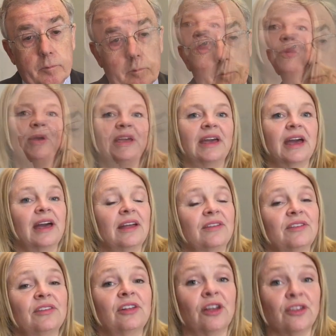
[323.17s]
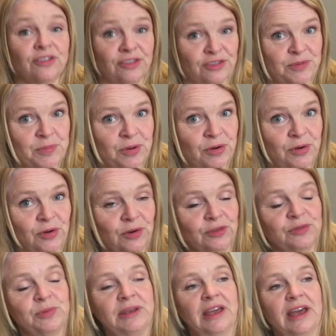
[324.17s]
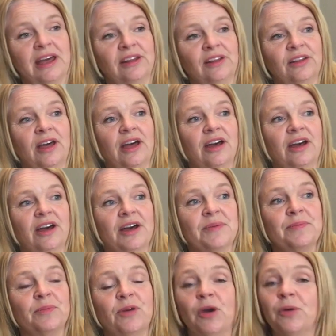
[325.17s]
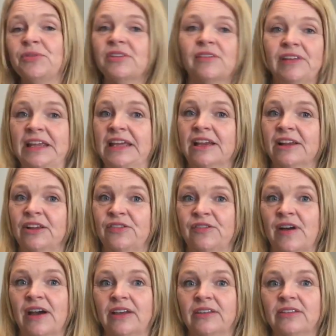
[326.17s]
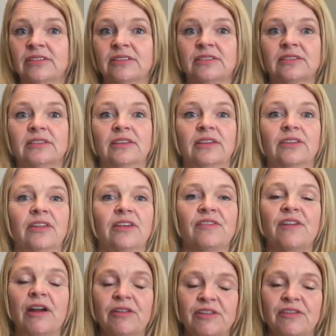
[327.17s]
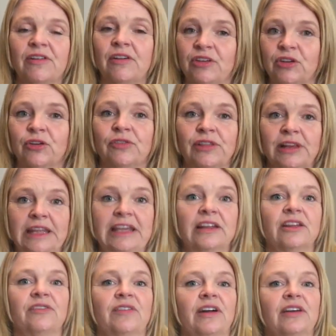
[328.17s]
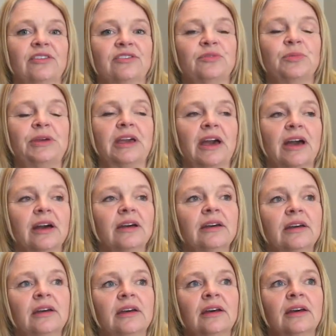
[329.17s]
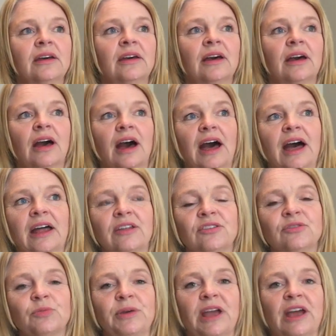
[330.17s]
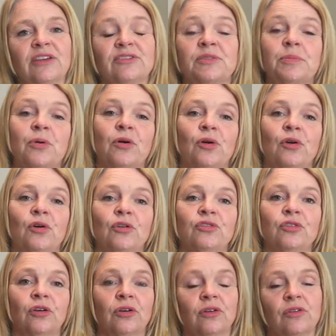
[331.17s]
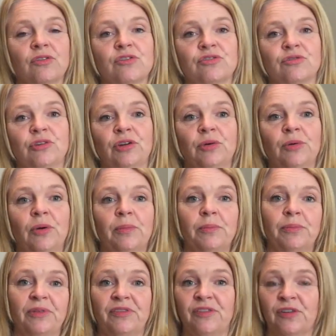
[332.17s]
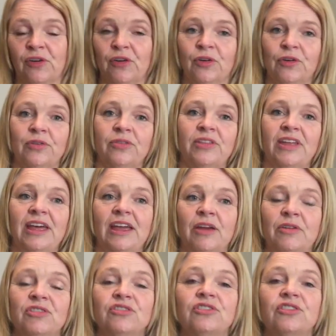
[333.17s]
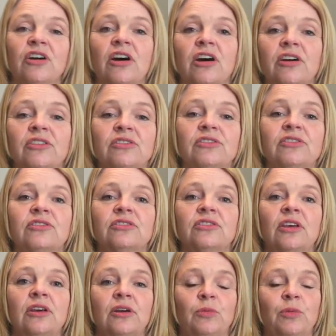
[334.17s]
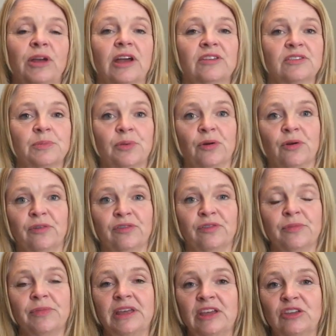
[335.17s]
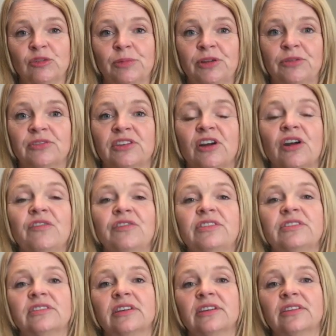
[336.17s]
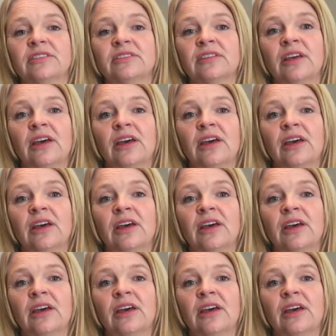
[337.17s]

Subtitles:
We get lots of support. We always have legal advice. They're very, very good, the legal advice that we get. And we get support through before the hearing starts. We get support from the EWC officers.